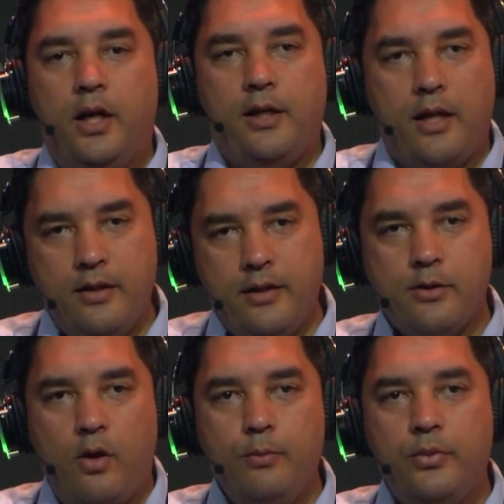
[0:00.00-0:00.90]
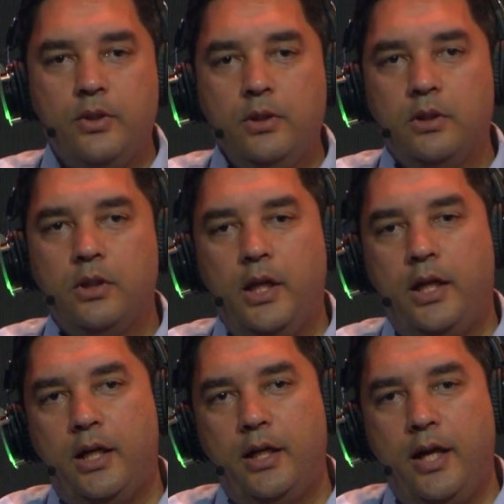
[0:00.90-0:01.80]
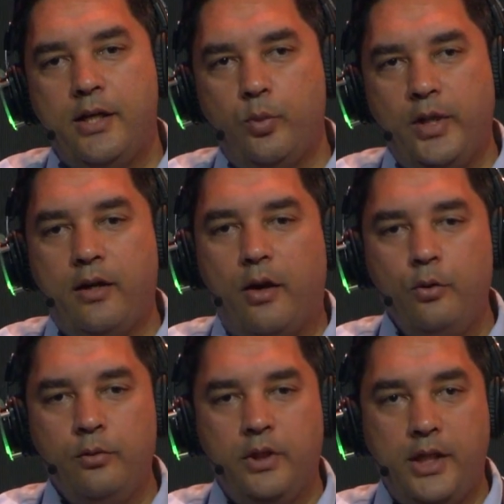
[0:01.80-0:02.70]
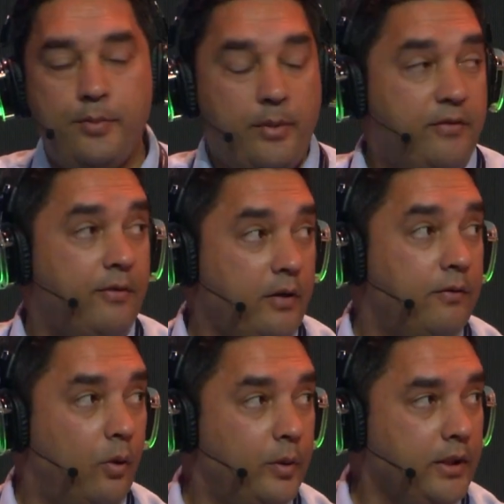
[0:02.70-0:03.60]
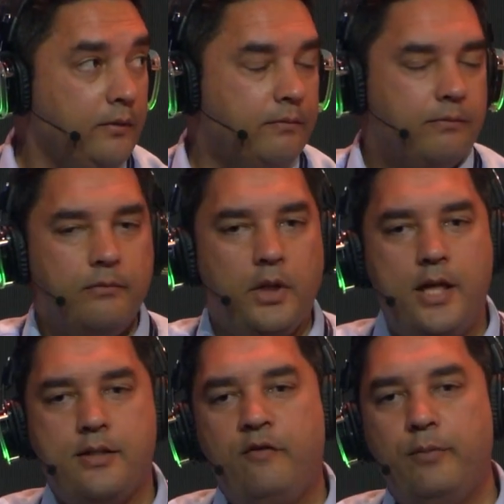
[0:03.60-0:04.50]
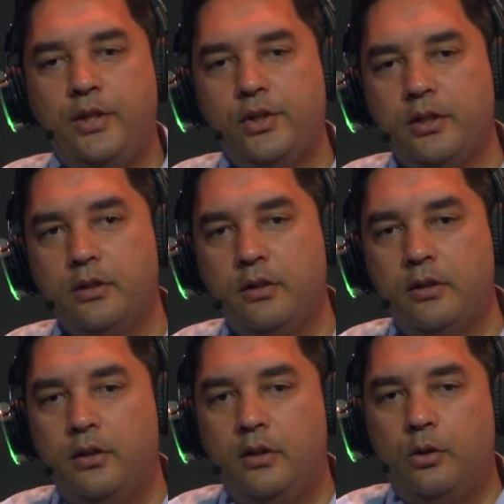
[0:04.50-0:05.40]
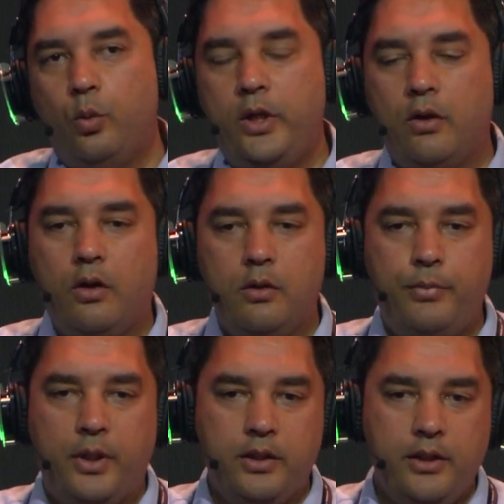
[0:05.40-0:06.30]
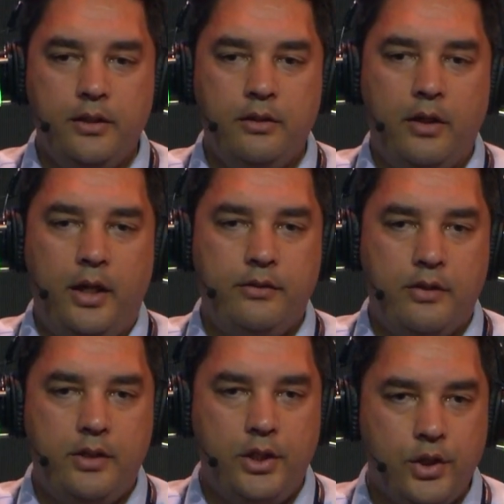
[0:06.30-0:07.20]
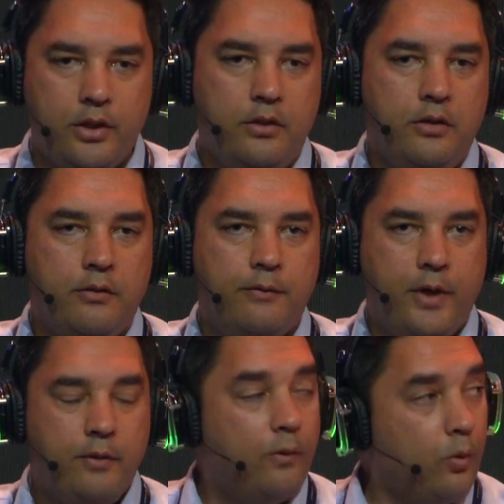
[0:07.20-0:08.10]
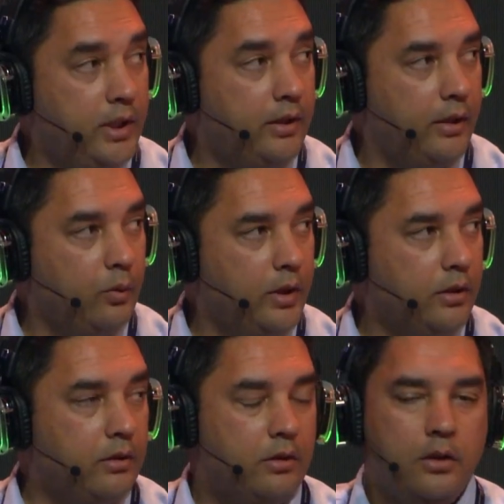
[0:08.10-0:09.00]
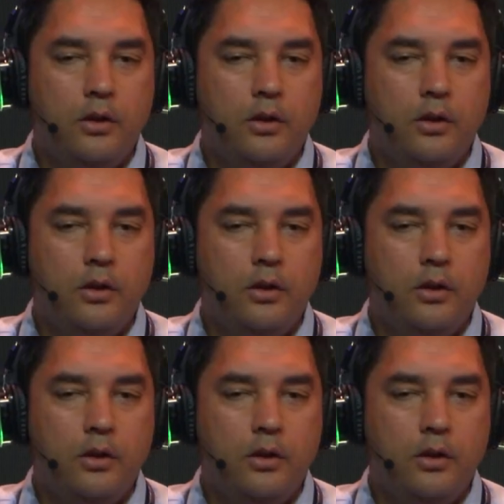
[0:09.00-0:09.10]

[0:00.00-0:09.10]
Another example, as we grow, is maybe freight forwarding. As I've mentioned, we are not building a traditional freight forwarding network.